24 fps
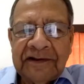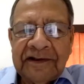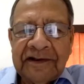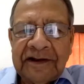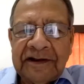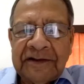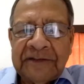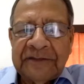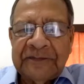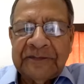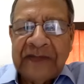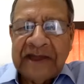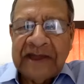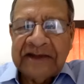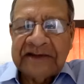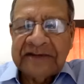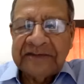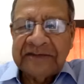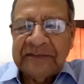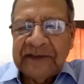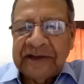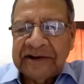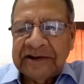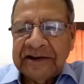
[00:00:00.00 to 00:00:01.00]

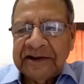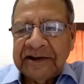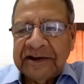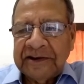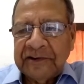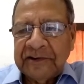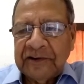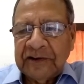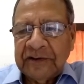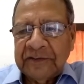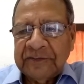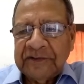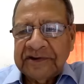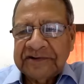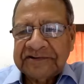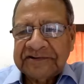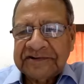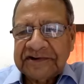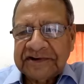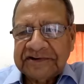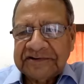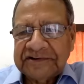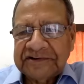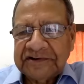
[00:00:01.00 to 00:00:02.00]
compact manner, you have
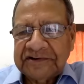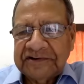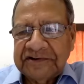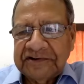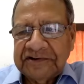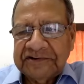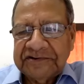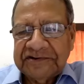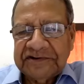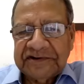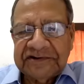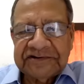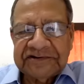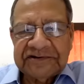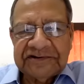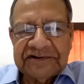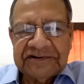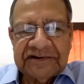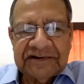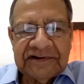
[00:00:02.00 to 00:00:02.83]
discussed the teachings,